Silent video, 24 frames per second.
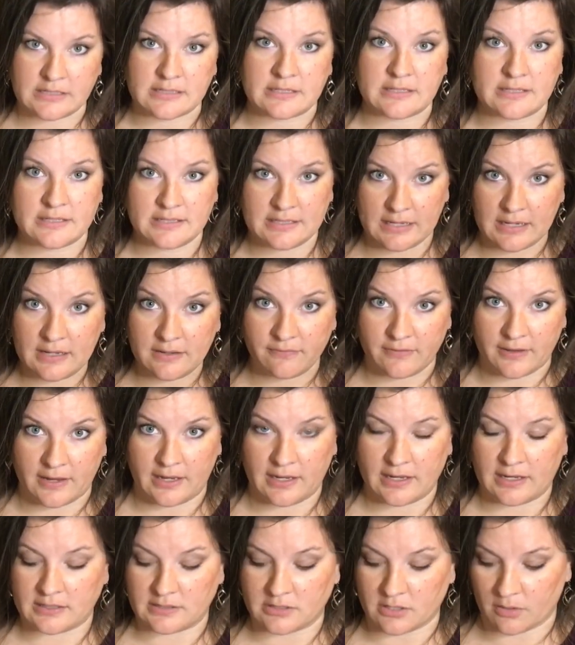
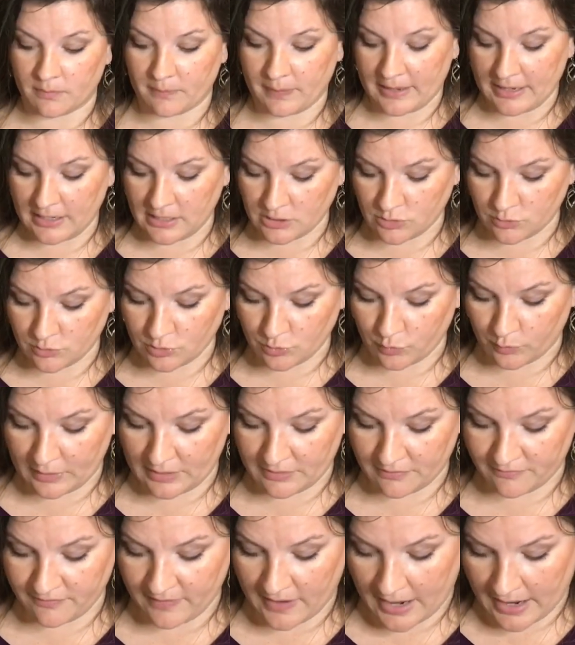deceiving is on page
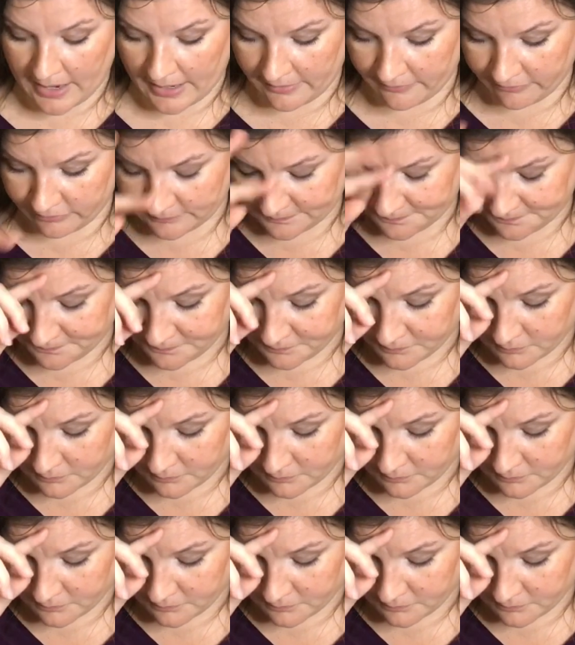25.